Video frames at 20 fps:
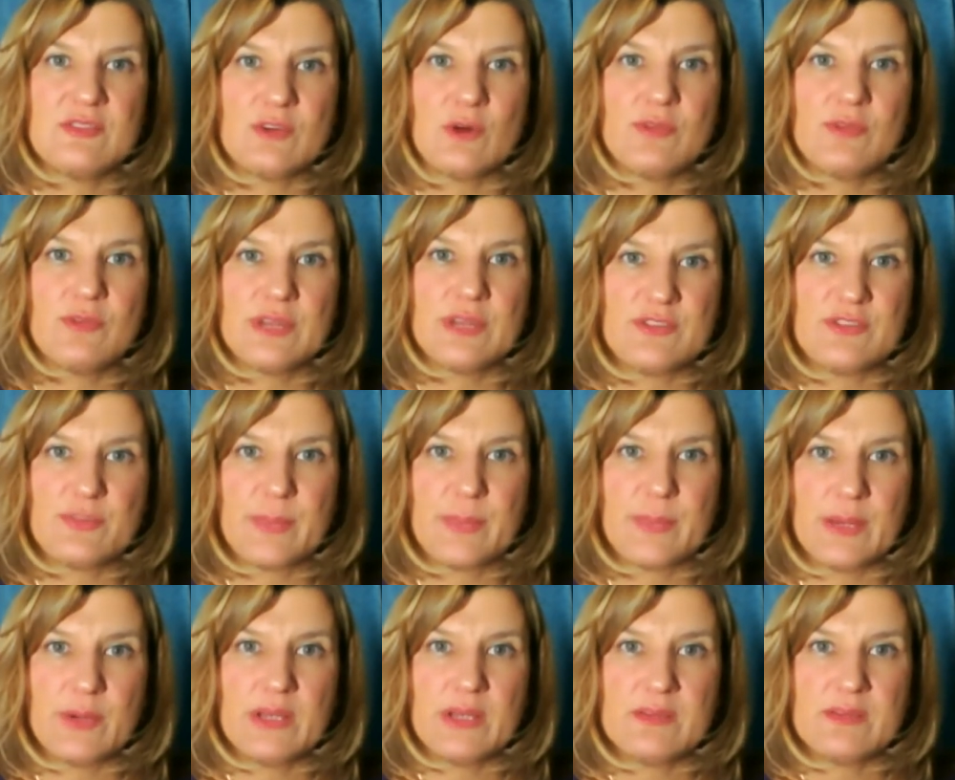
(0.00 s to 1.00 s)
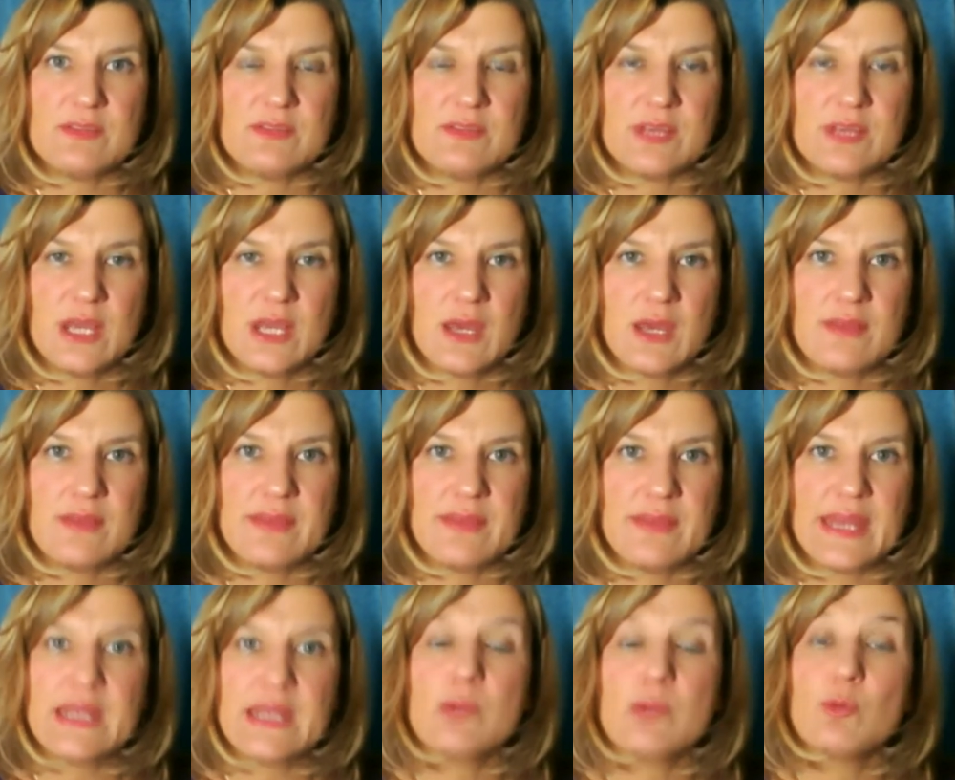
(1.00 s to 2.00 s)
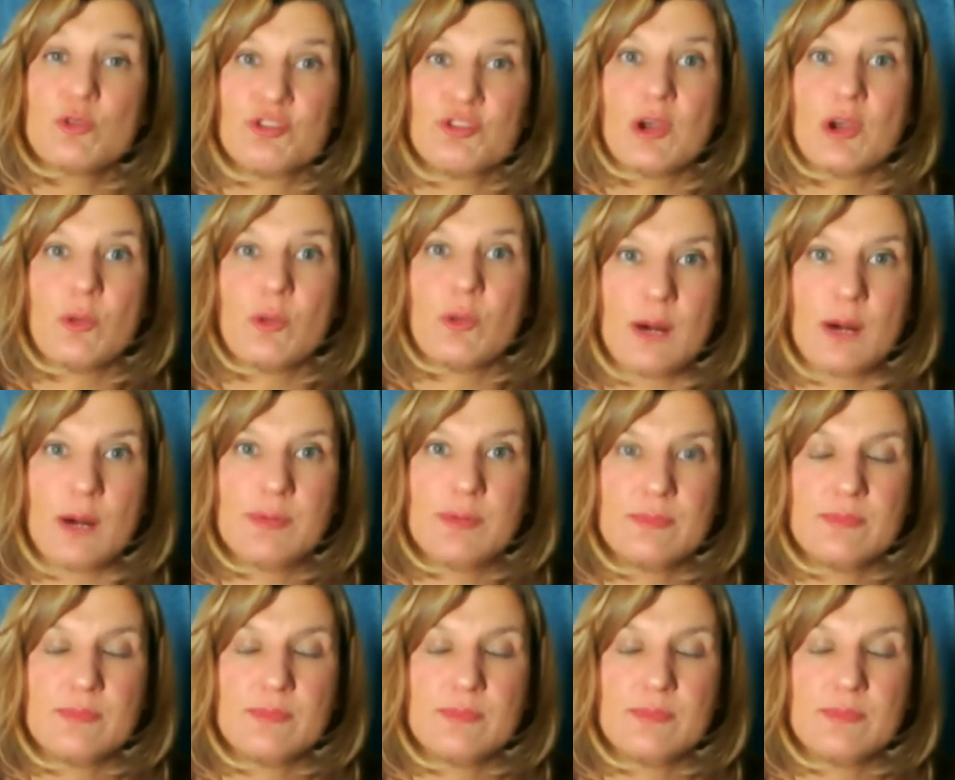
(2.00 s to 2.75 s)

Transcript: of an experience, then it will show up.